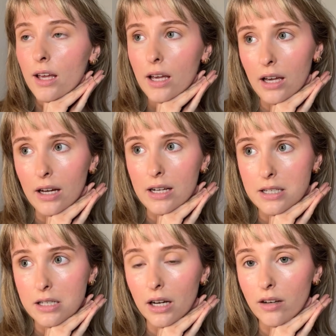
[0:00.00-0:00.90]

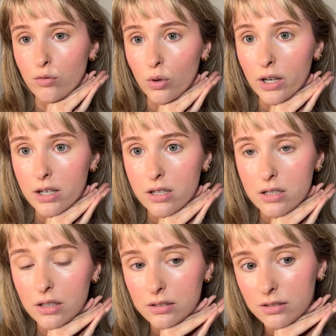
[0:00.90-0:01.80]
and I've worked
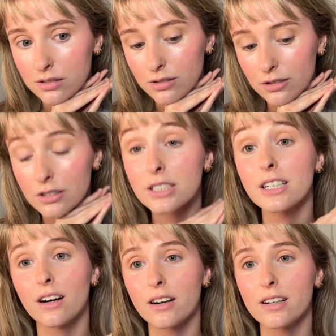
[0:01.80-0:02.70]
really
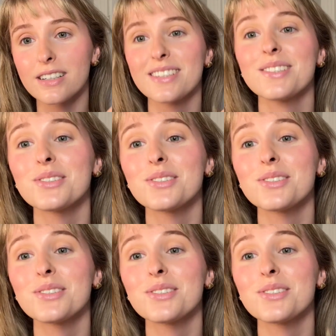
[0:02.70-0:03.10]
hard